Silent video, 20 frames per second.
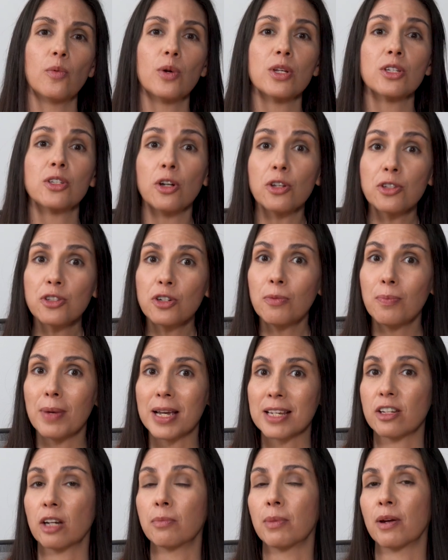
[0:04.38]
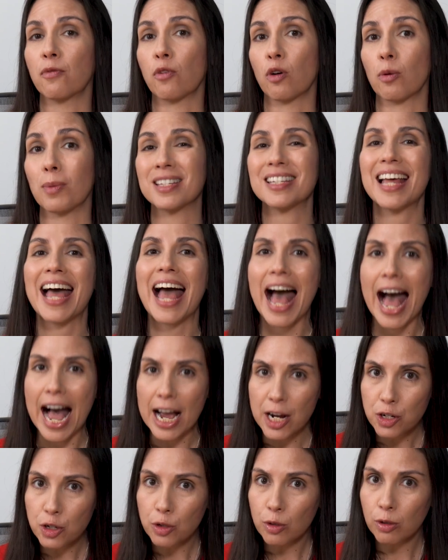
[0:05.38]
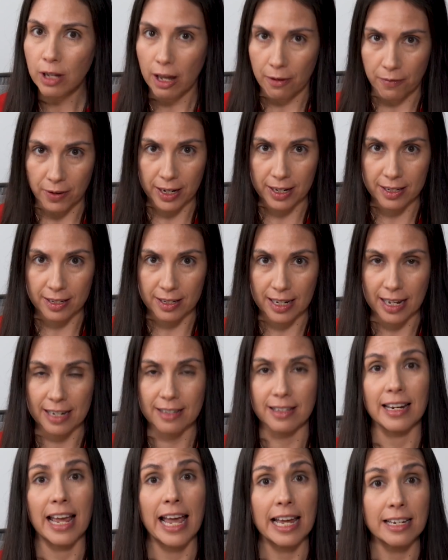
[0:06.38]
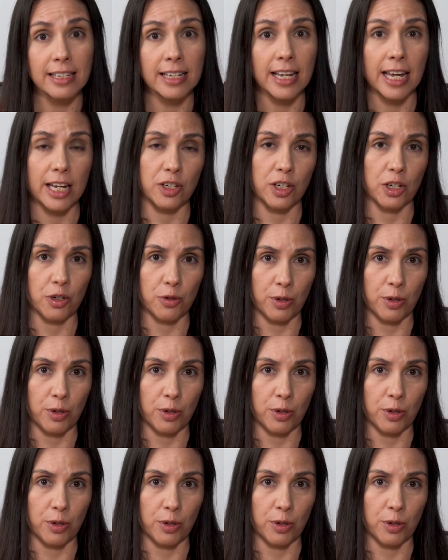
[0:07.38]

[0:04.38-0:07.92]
Results are mixed on metformin's actual efficacy as an anti-aging